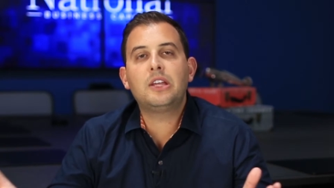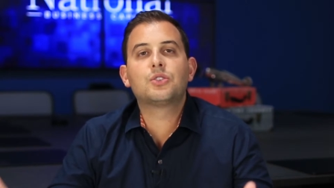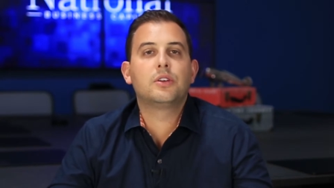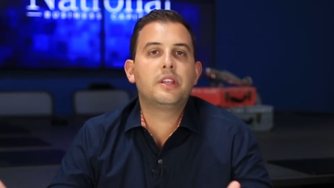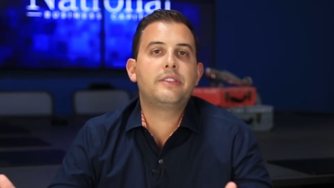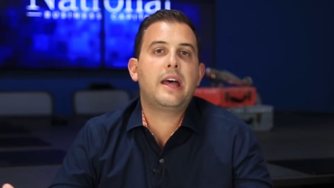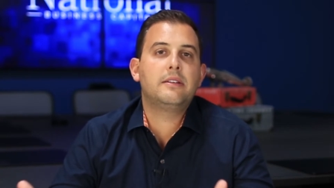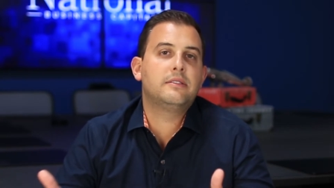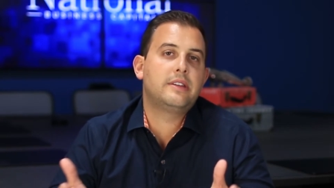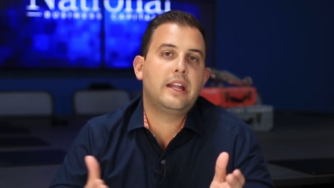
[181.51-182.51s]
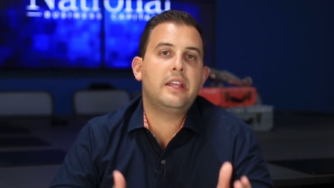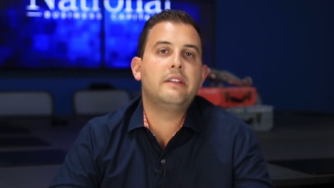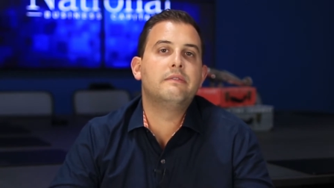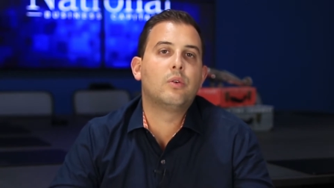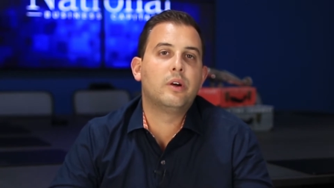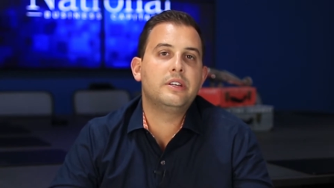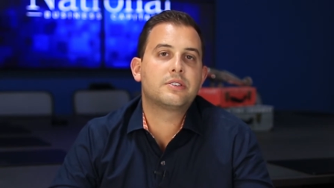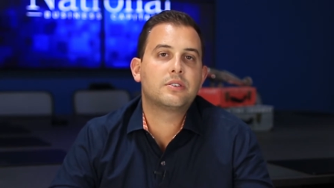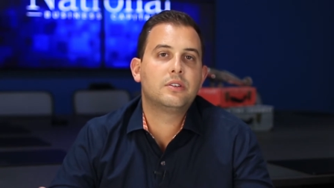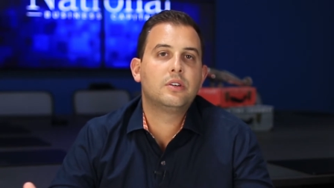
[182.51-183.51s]
make sure that, that that
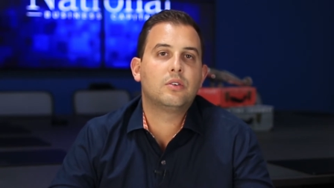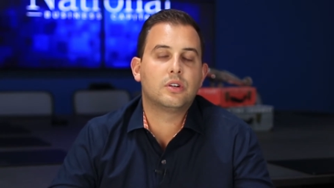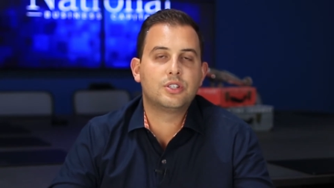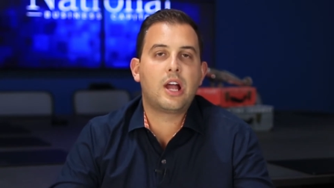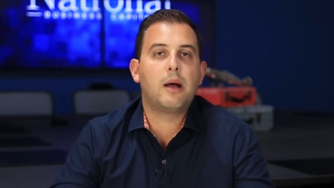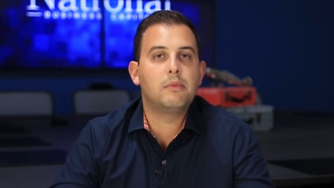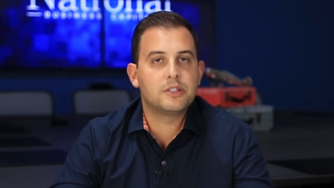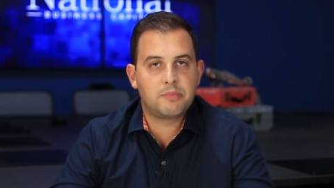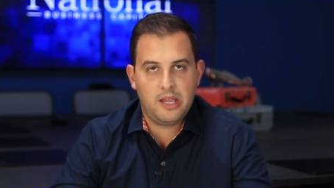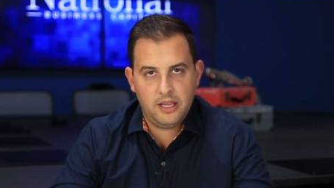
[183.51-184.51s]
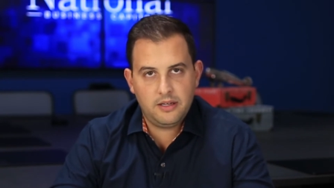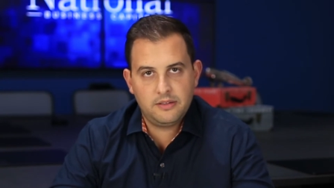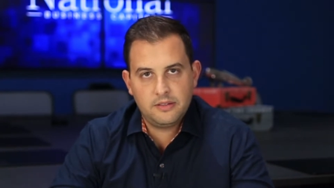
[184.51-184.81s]
invoice or job was paid.